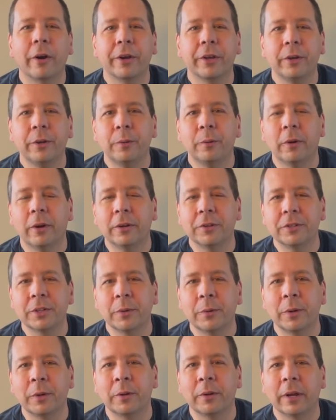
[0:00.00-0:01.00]
are you all
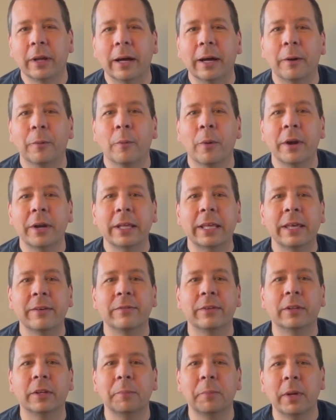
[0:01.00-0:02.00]
doing? Wanted to
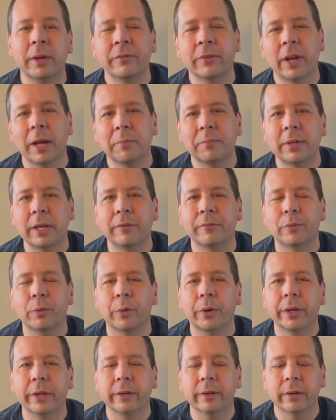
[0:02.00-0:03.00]
give a little bit of an update
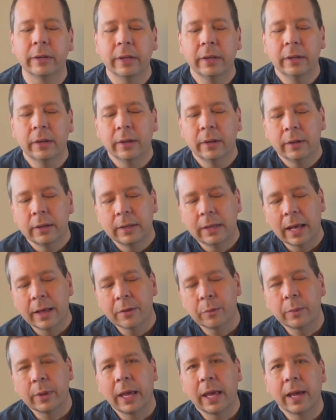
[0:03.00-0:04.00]
for you now
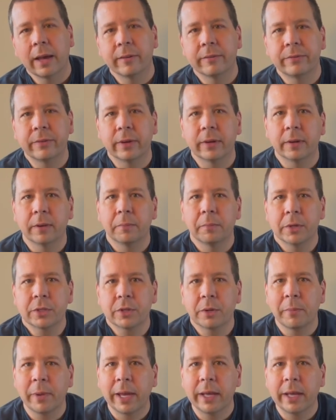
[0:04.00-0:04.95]
that we have Mr.